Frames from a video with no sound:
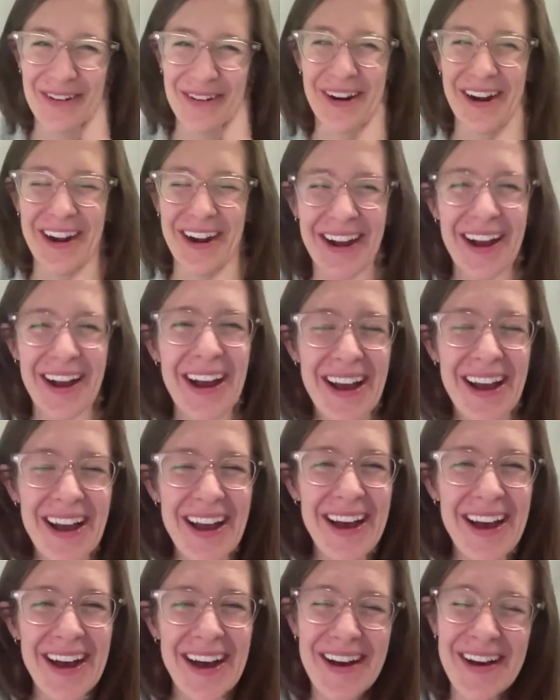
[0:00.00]
We're
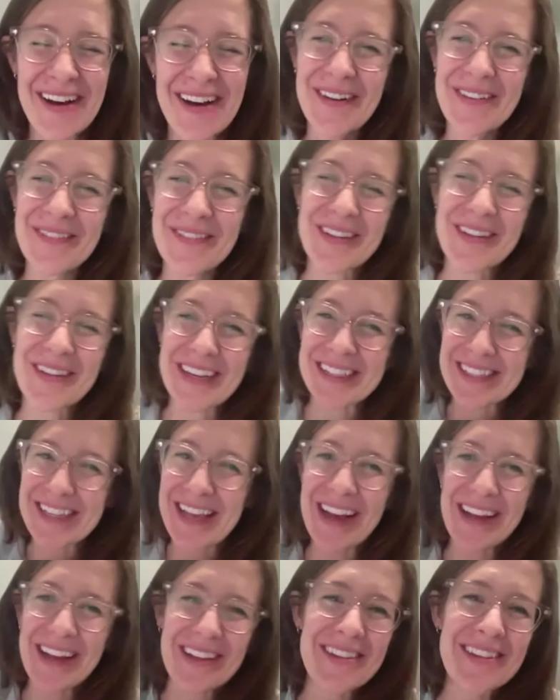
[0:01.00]
um,
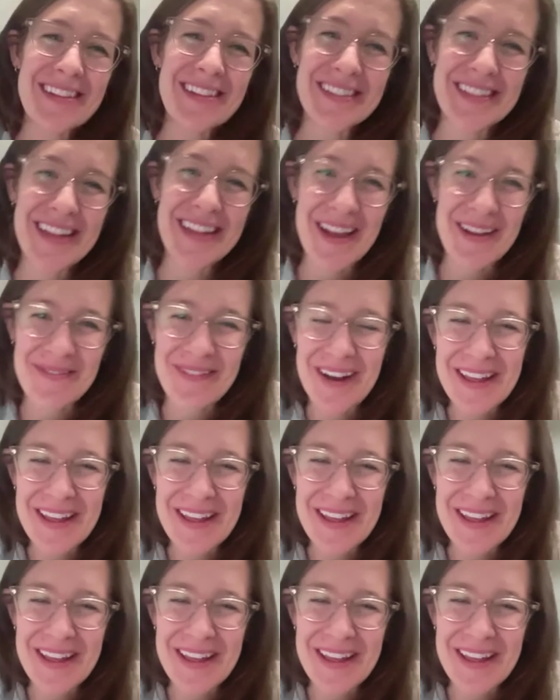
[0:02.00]
exactly the same.